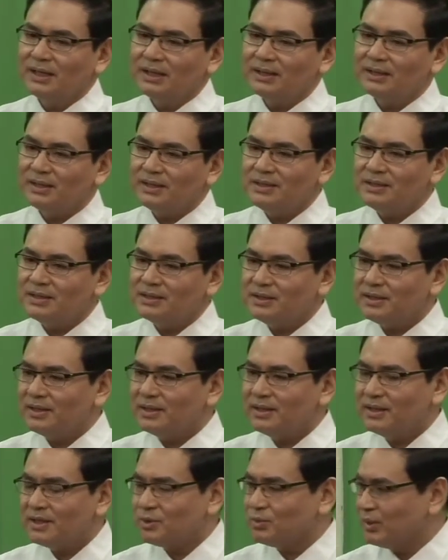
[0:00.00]
there is such a
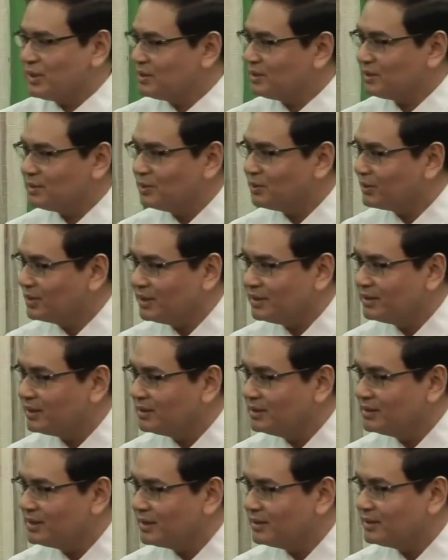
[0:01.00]
thing as Western
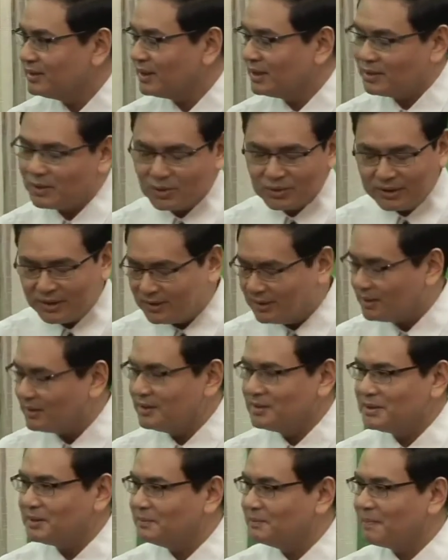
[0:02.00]
Orientalization,
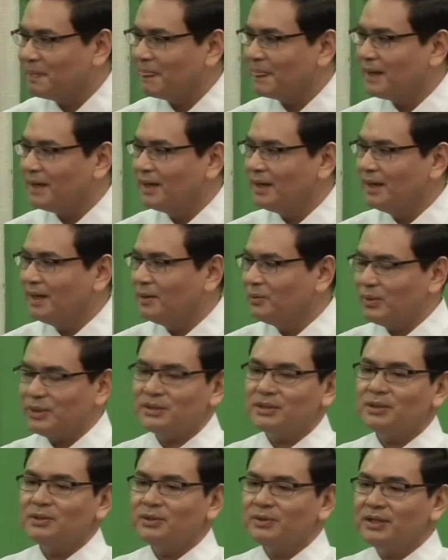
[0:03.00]
Orientalism.
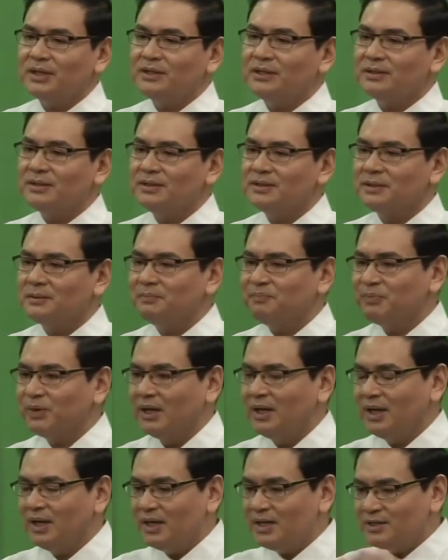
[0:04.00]
Western Orientalism
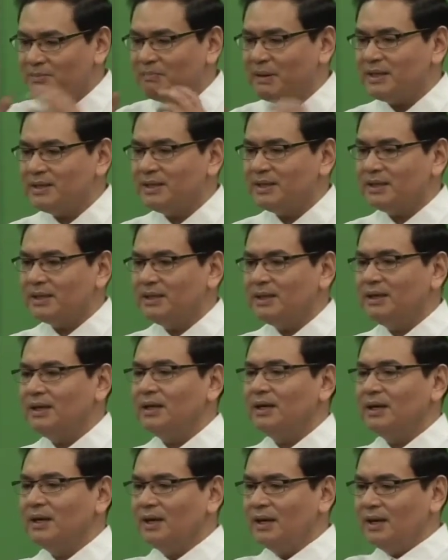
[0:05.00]
is basically,
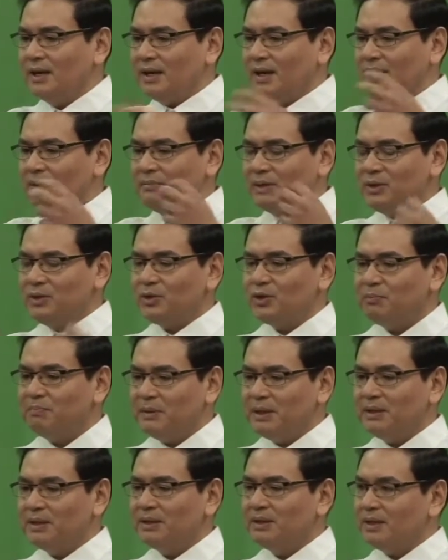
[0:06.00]
I'm a
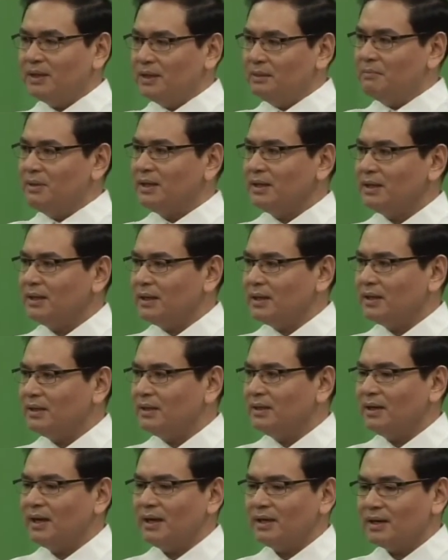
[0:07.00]
European, an
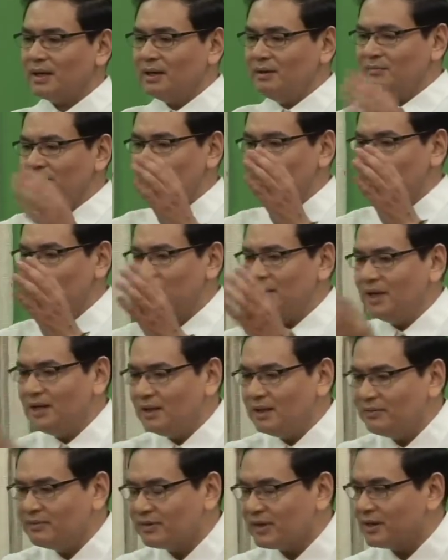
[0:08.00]
American, arriving in a
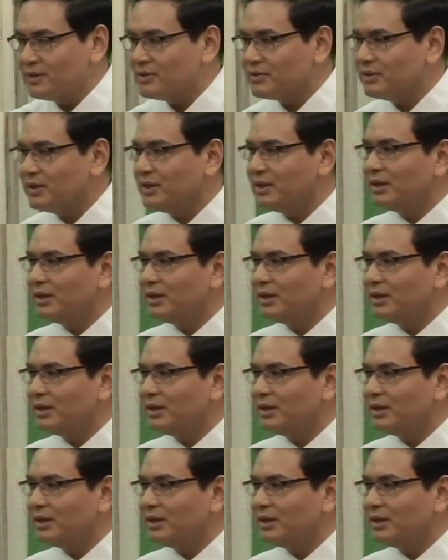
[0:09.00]
native country,